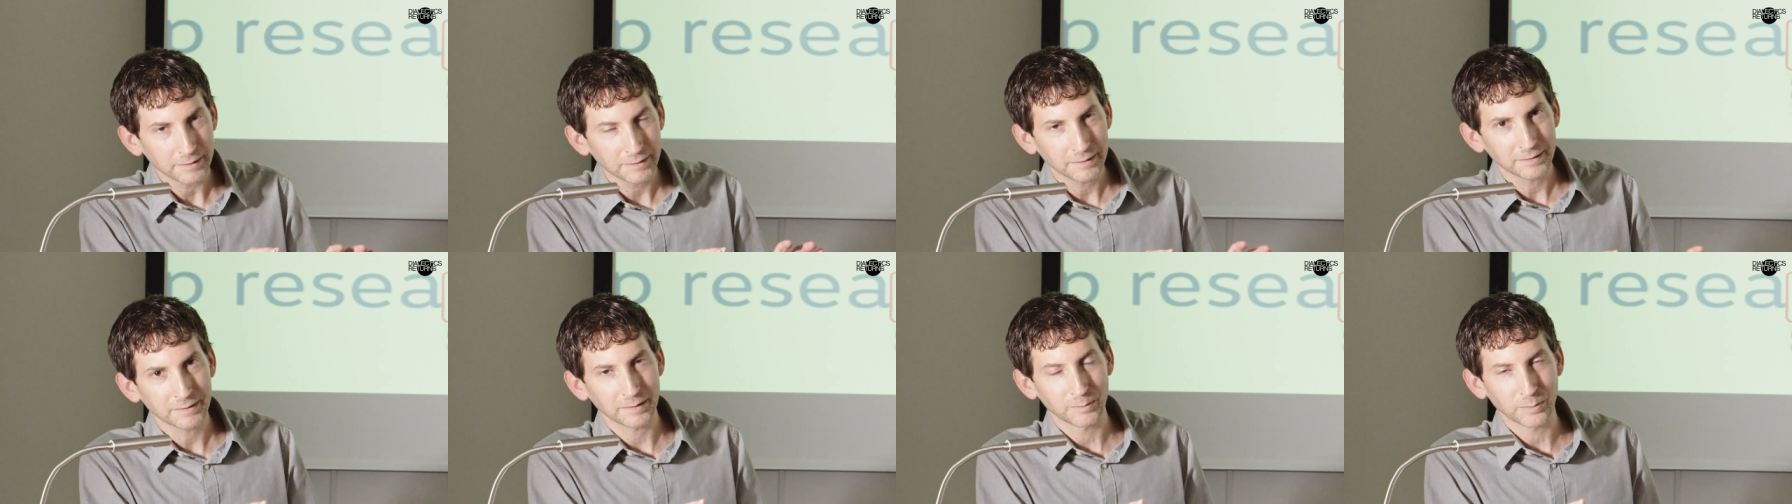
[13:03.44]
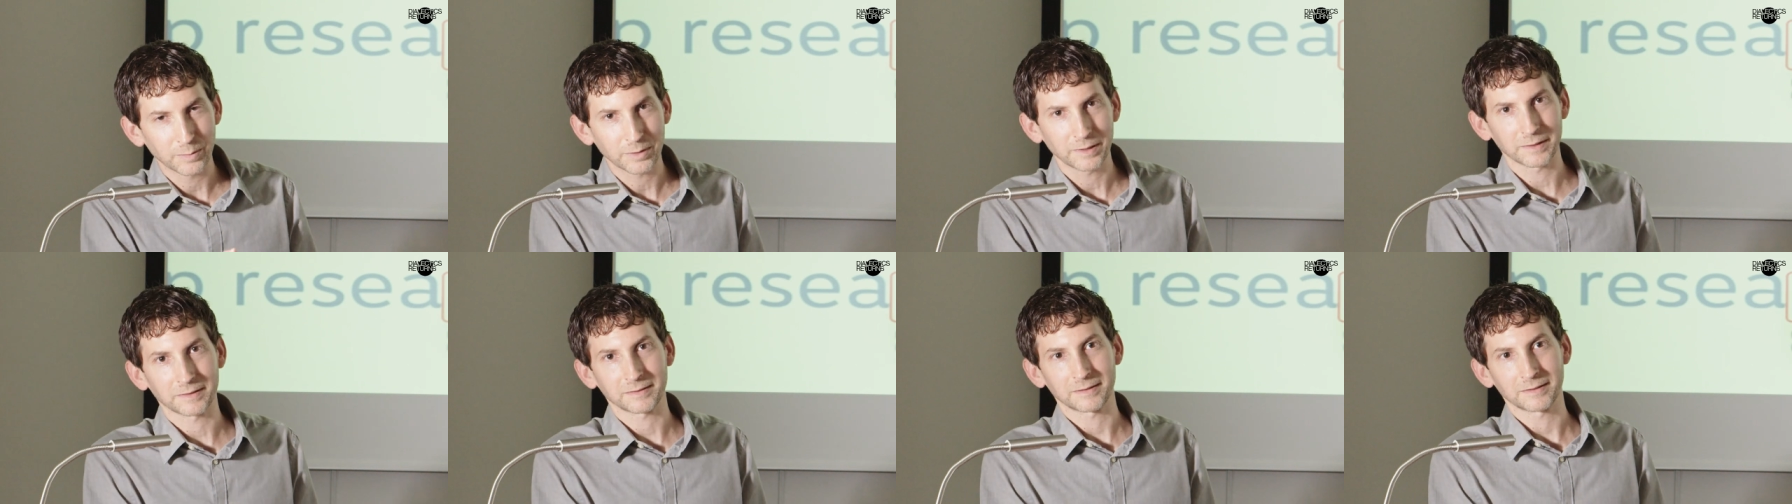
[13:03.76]
this is
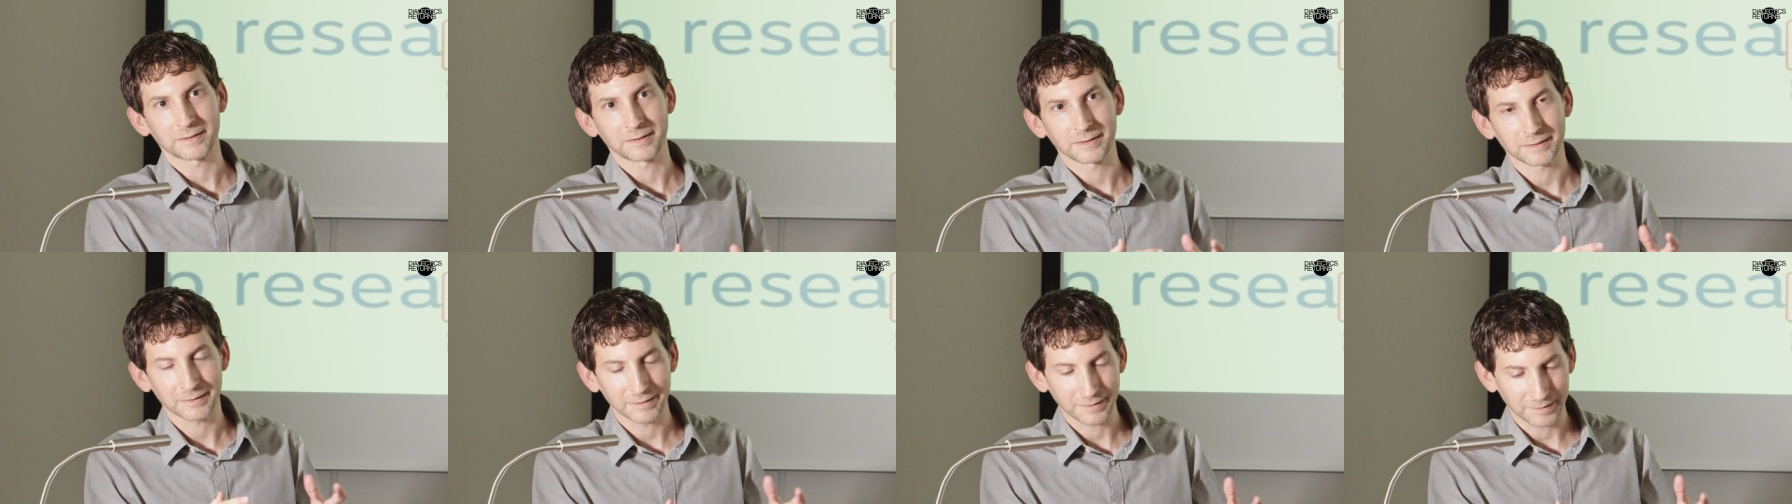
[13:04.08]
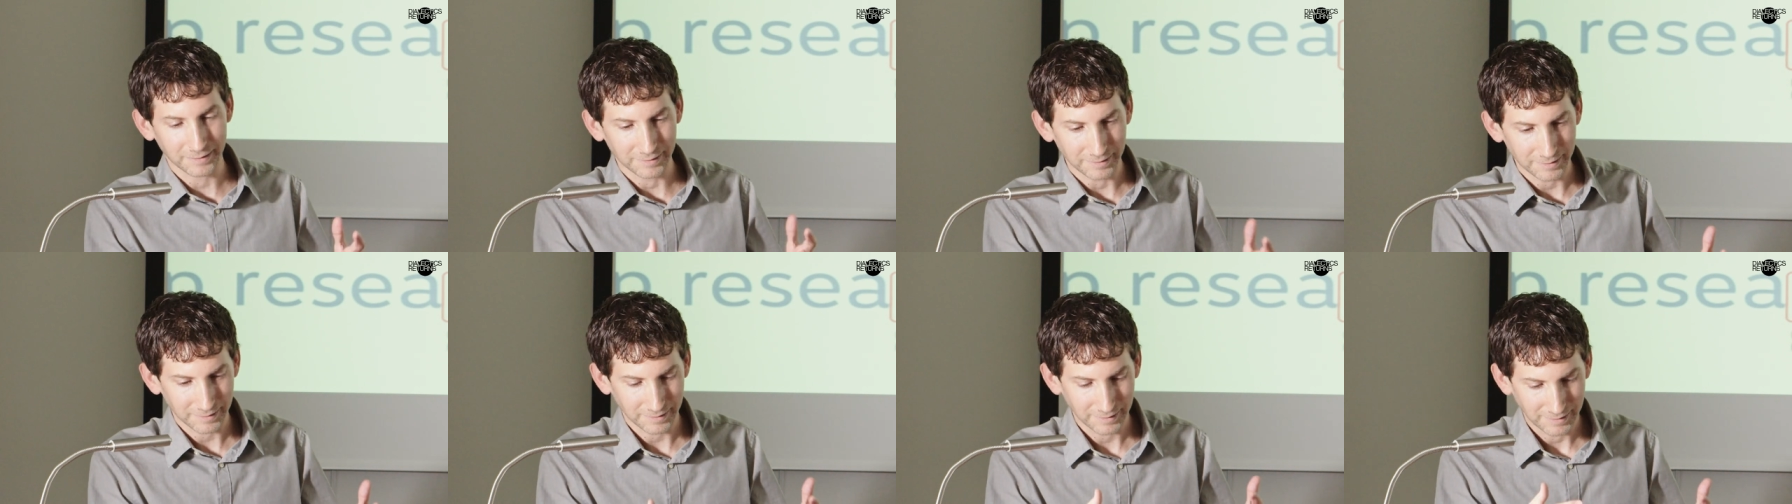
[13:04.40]
implicit, this
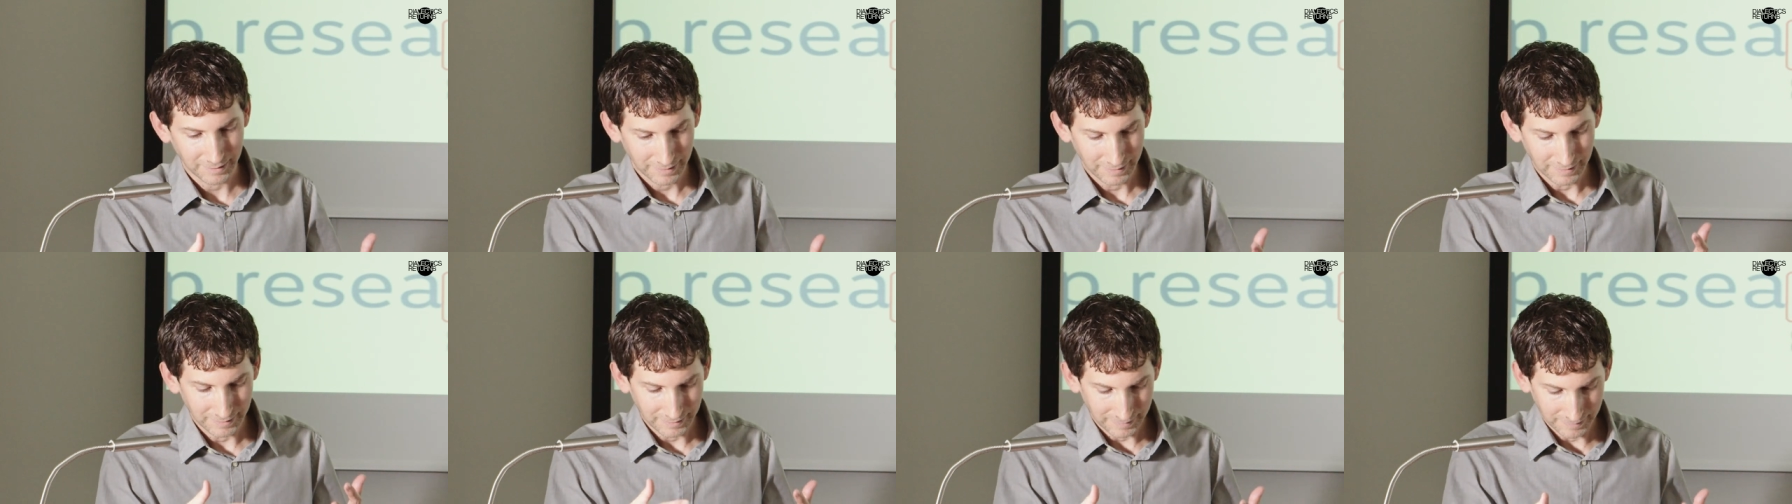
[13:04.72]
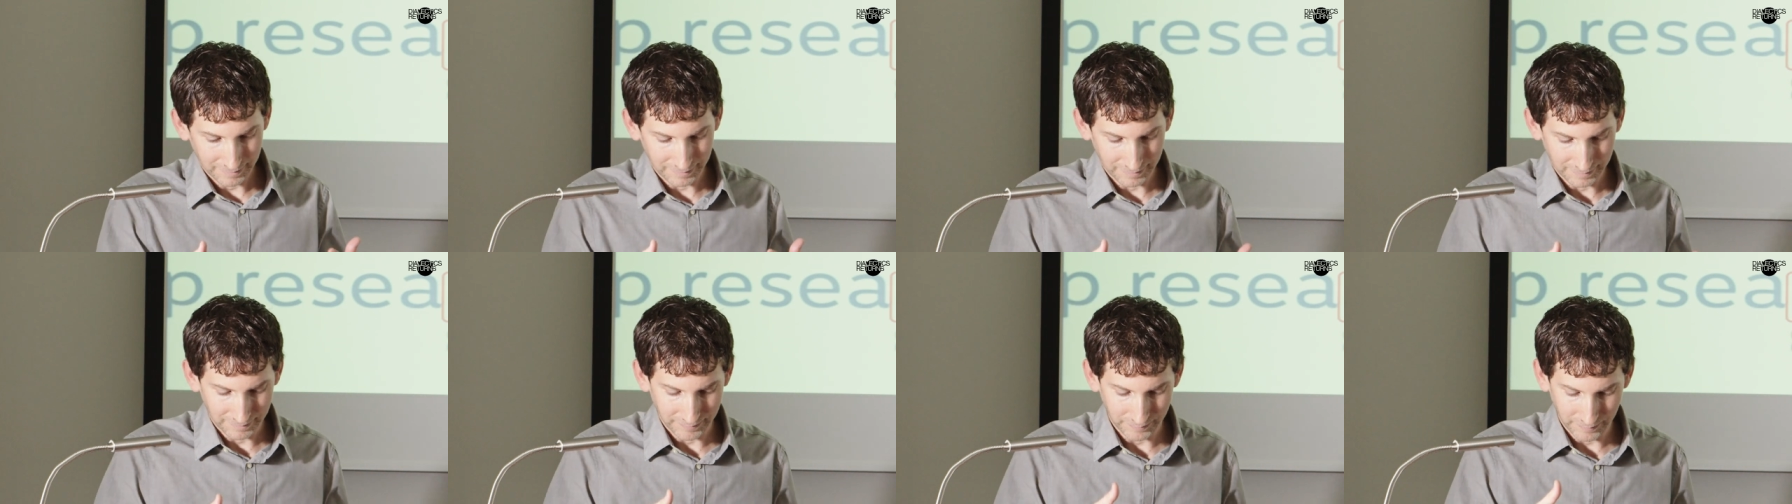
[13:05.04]
isn't
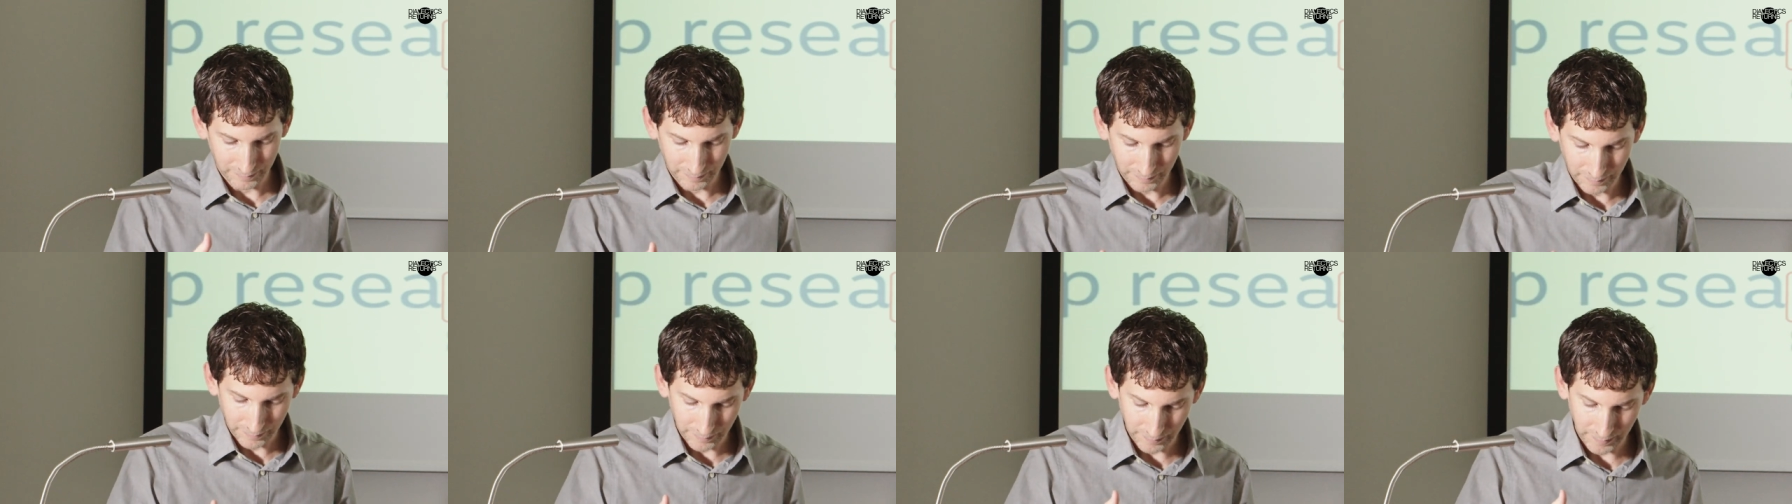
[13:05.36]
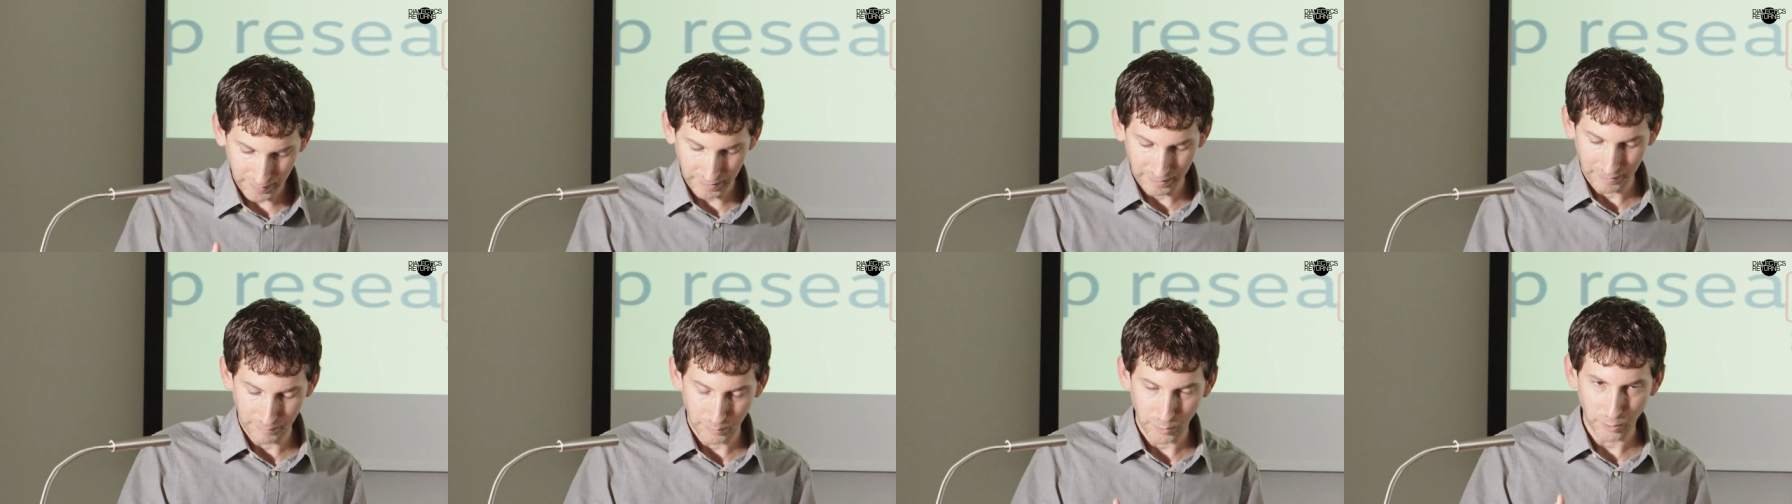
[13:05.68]

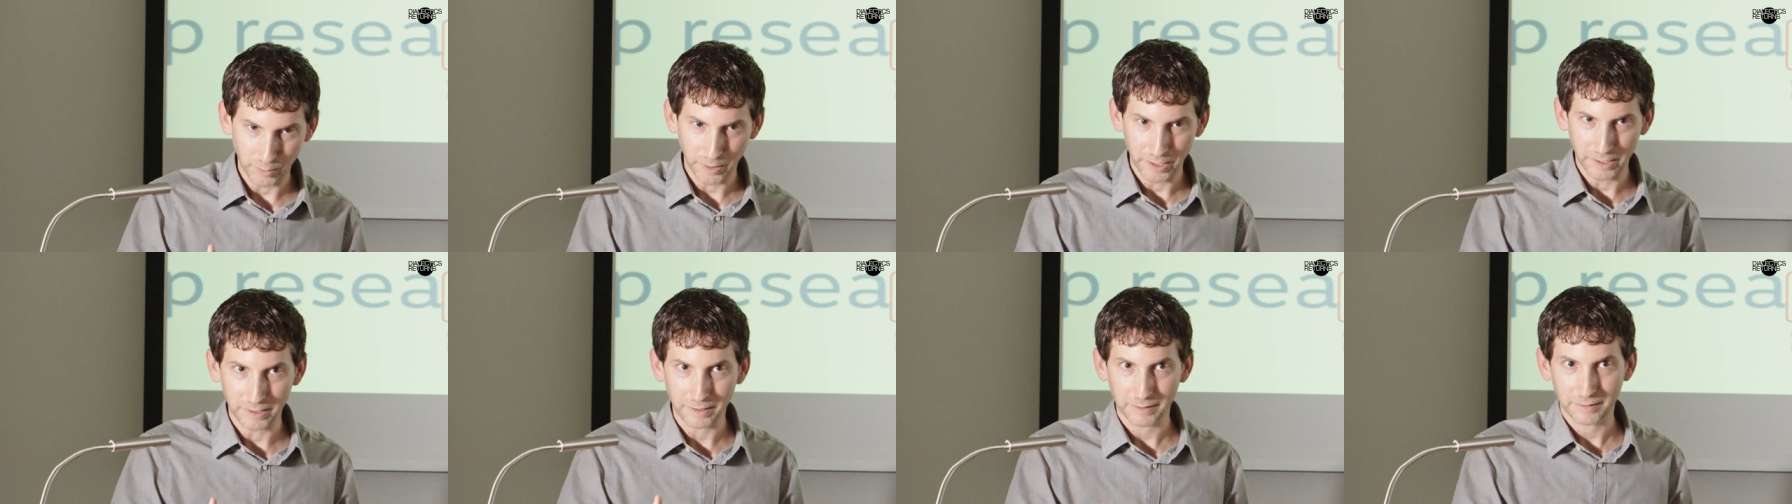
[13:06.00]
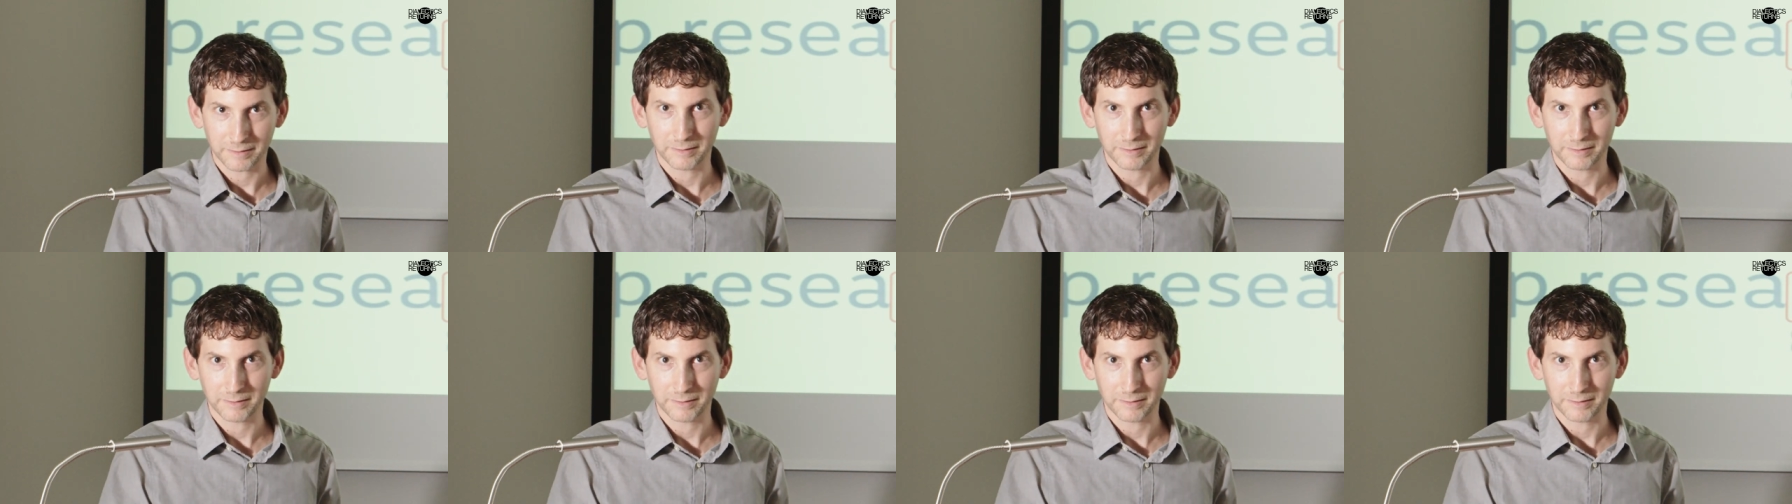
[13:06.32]
poetic